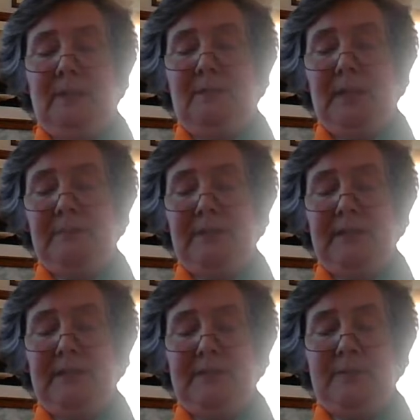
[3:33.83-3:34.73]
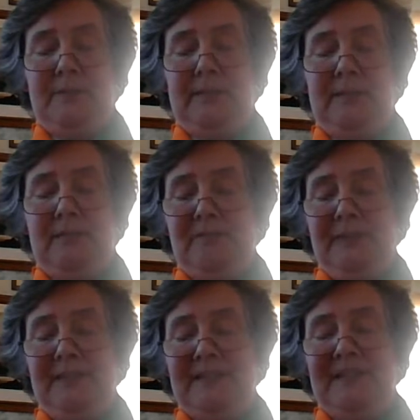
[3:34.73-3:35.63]
pipe cleaners was enough,
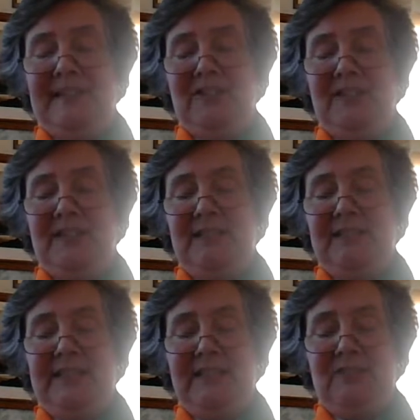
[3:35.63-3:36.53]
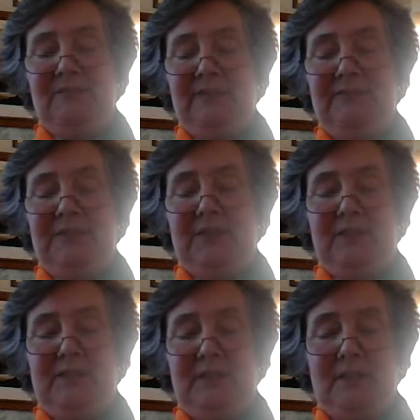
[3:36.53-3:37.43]
because I actually did the lettering
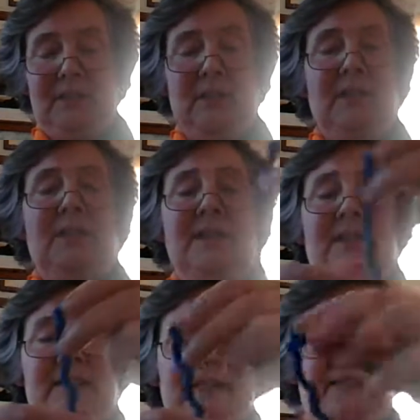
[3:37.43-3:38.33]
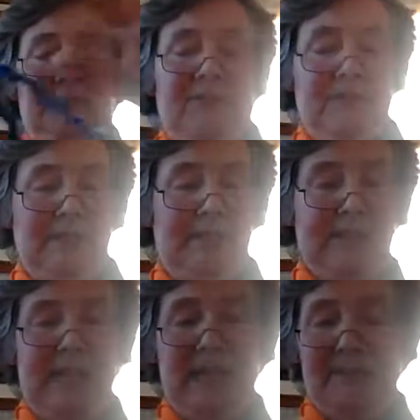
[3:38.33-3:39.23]
first and then filled in the
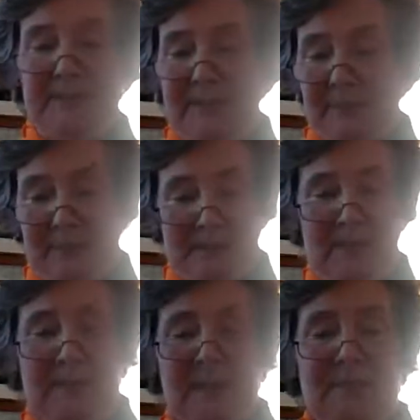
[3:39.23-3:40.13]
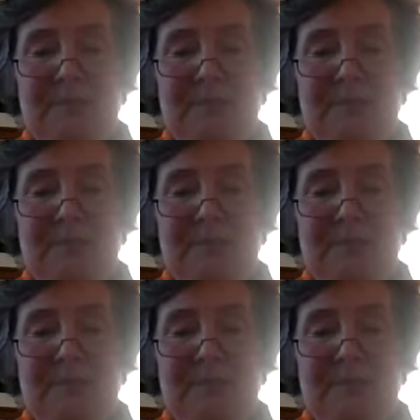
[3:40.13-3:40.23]
gaps. But I think it's